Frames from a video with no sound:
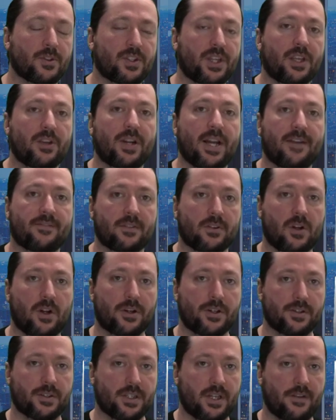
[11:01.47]
say you'd have to
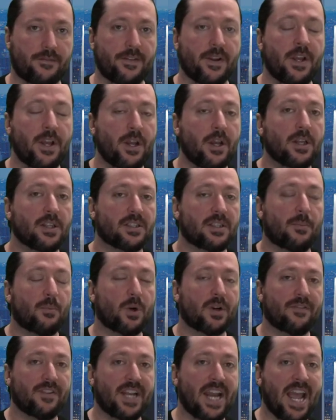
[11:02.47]
call yourself
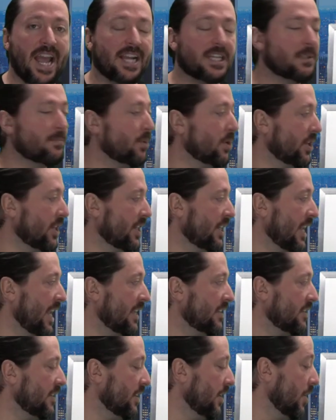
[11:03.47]
somewhat of an expert in
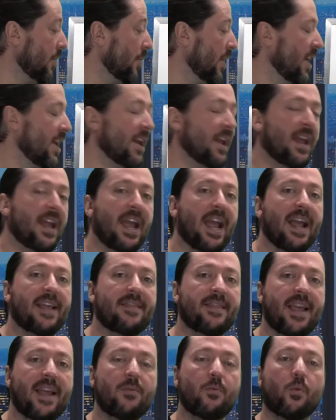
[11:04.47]
SEO.
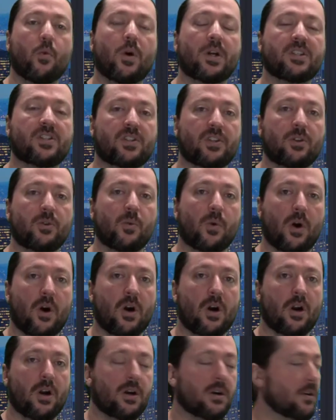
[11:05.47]
And then once you
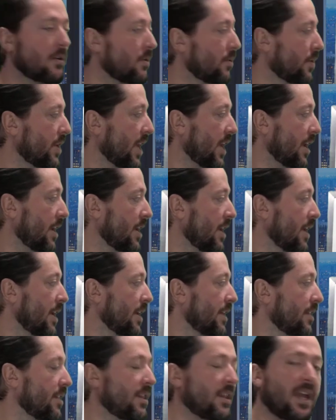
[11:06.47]
are, okay,
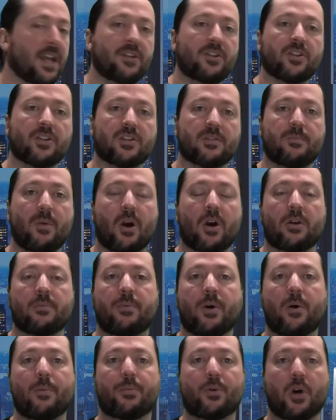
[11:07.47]
then you're smart
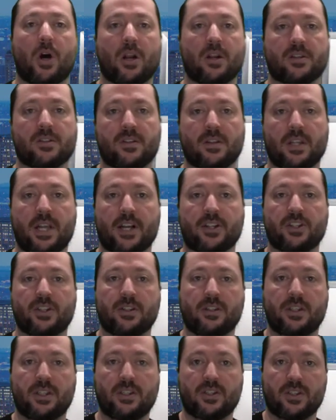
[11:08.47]
about product
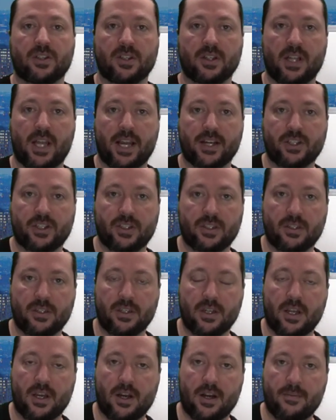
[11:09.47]
selection, niche selection.